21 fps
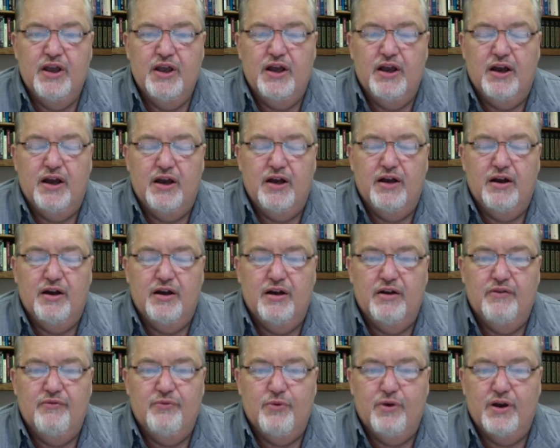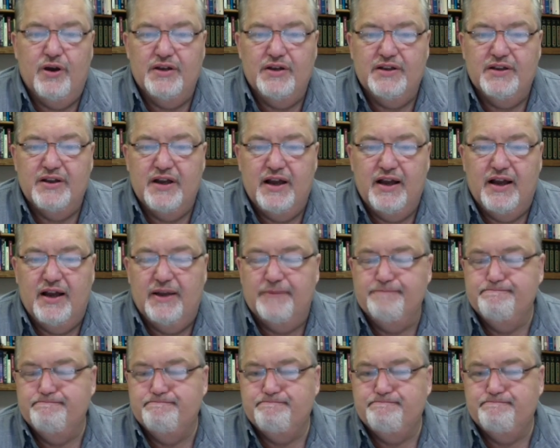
of what God